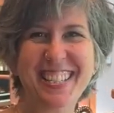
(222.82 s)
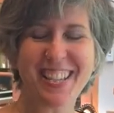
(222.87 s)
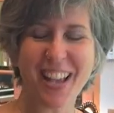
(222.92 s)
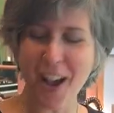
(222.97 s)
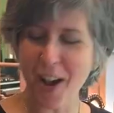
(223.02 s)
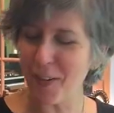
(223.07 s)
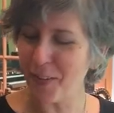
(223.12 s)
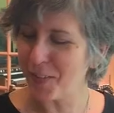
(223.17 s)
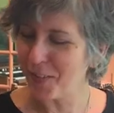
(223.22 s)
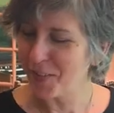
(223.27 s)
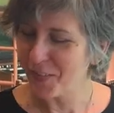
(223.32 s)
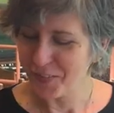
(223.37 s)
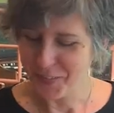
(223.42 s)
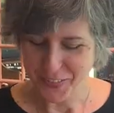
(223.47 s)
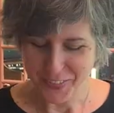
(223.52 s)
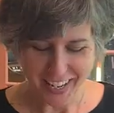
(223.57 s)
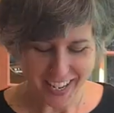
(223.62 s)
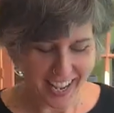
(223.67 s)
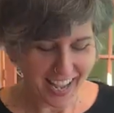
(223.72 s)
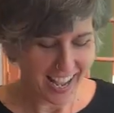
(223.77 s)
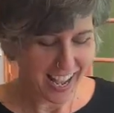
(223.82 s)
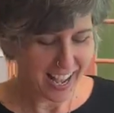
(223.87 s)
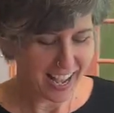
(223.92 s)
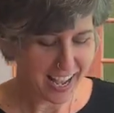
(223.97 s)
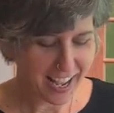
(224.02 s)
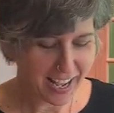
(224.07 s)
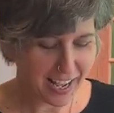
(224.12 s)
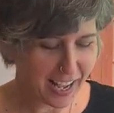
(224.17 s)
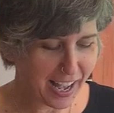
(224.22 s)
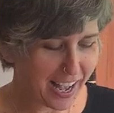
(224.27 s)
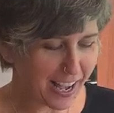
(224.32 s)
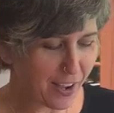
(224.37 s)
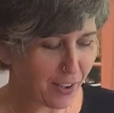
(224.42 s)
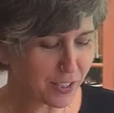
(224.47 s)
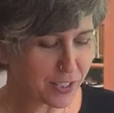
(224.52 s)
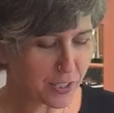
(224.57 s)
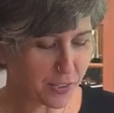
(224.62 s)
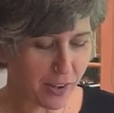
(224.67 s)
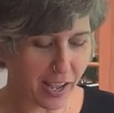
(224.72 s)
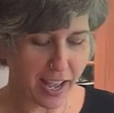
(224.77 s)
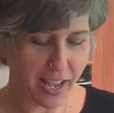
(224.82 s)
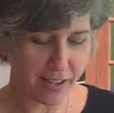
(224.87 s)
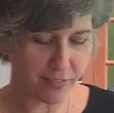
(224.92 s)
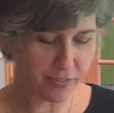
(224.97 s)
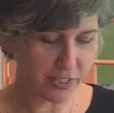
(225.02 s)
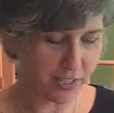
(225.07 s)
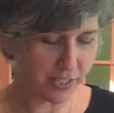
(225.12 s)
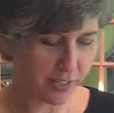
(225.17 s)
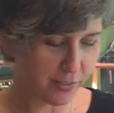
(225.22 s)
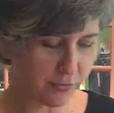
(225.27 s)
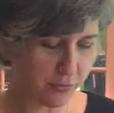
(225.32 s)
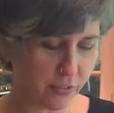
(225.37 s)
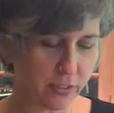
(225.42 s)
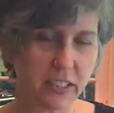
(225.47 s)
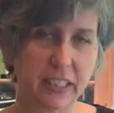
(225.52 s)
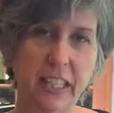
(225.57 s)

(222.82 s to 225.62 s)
so, uh, I also have here for